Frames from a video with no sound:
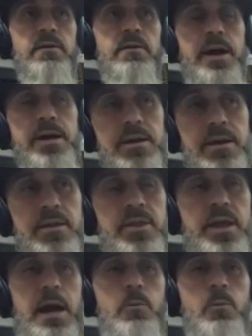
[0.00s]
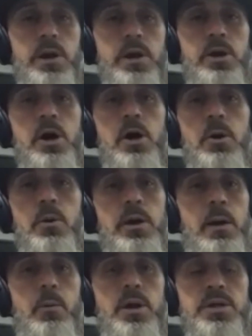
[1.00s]
like then I want to go and
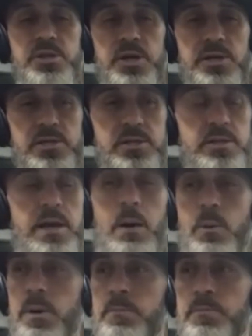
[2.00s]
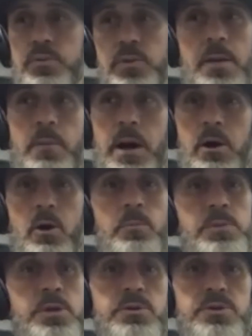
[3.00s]
I want to play my own
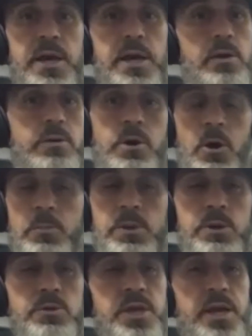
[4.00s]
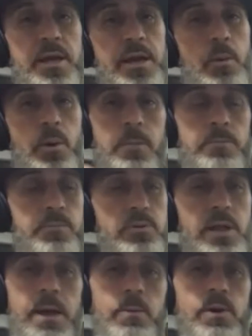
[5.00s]
music or no music and I want to
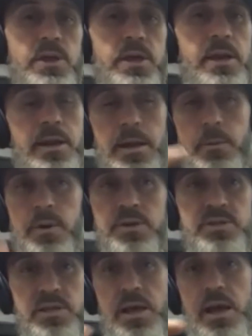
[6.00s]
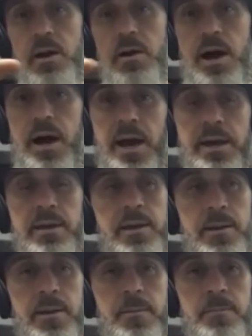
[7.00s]
play with it and I want to see how
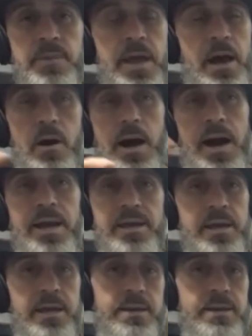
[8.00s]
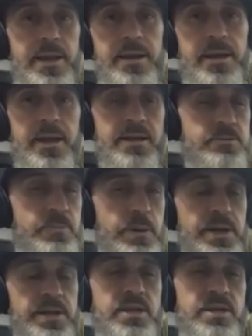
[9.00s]
I can
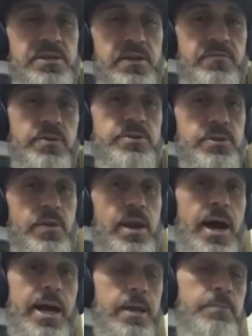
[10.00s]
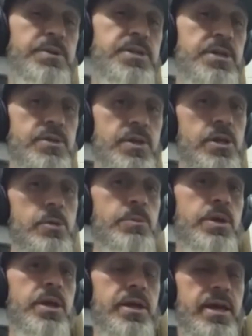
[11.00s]
experience it different so then I can potentially
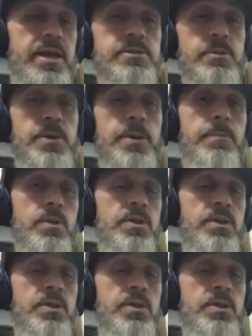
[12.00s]
communicate it to people in